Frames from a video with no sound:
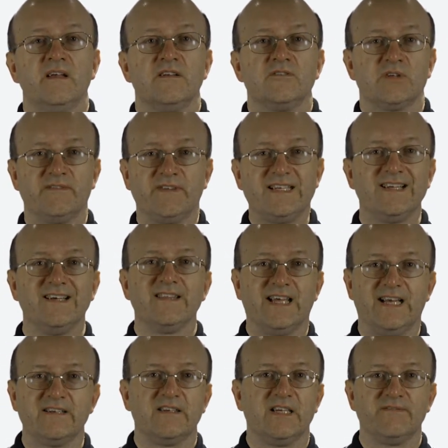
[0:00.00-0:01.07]
So having done
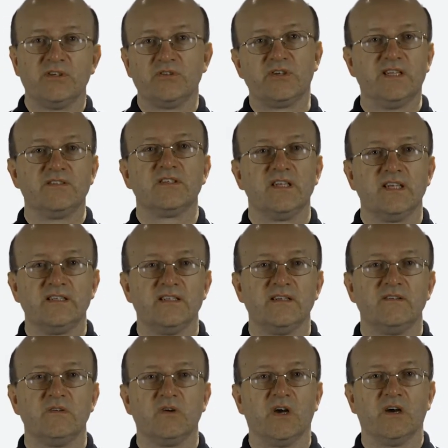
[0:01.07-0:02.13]
that, having
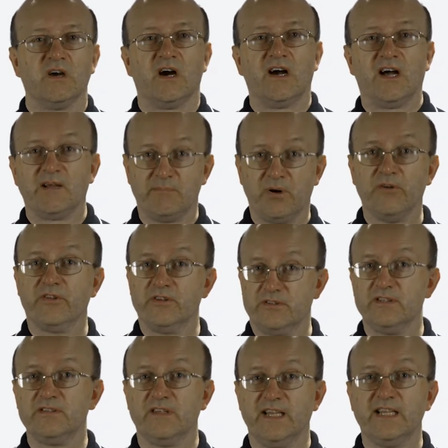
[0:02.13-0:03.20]
translated our
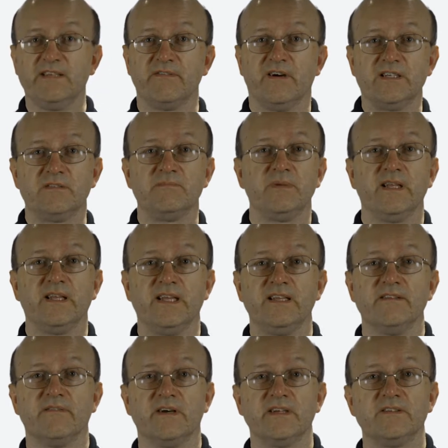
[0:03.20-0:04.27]
hypothesis, A divides B and A
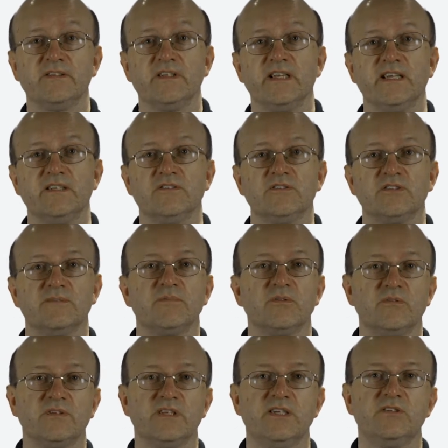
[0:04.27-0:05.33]
divides C, into simple
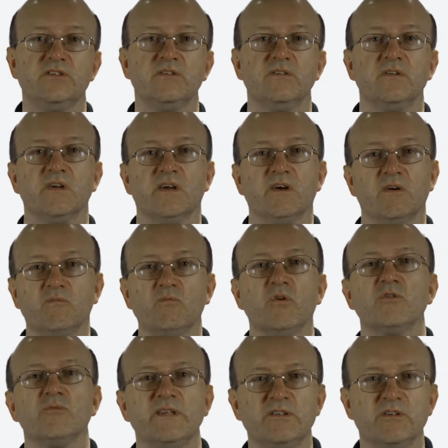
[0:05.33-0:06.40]
notation,
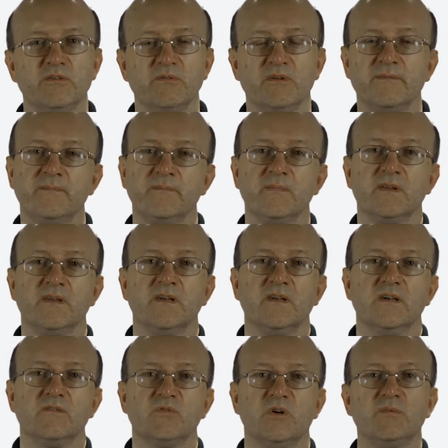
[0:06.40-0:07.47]
what do?
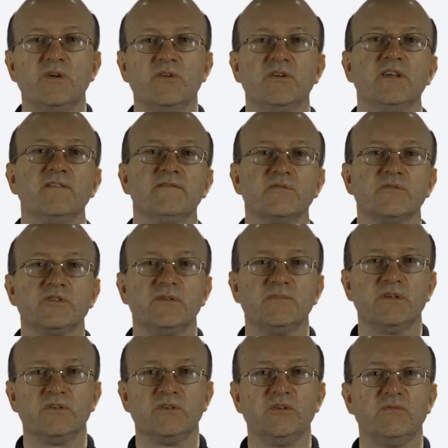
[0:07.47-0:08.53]
Well, we're looking for
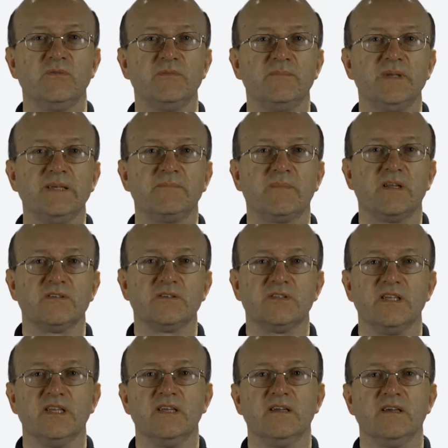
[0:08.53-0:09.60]
something to do with B plus
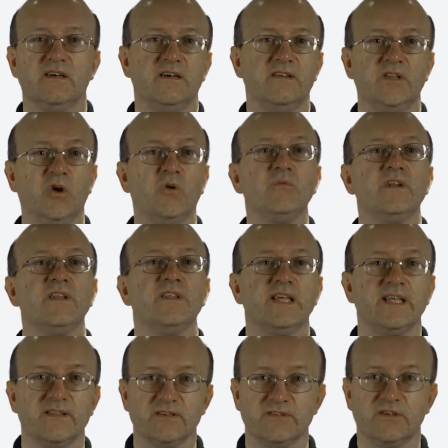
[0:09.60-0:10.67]
C, and the only
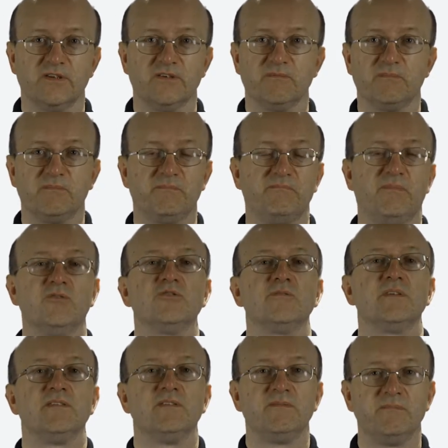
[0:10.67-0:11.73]
thing that can
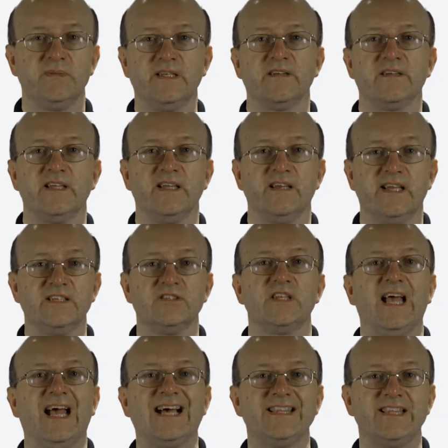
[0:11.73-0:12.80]
possibly be done here is to
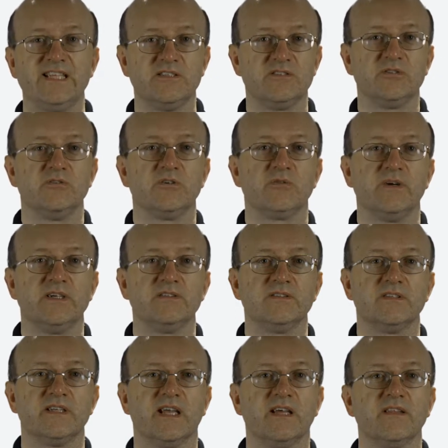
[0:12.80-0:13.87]
add these two equations
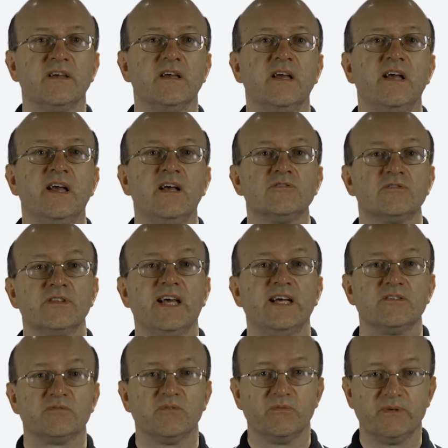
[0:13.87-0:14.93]
together. So
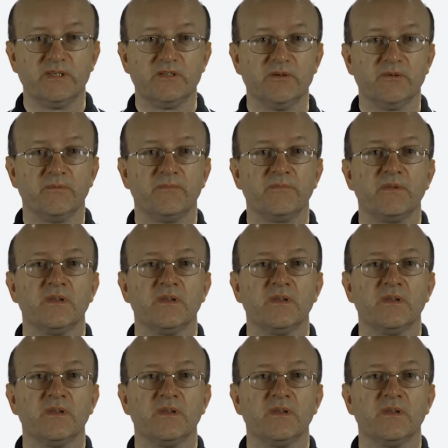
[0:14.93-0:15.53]
that's what we do.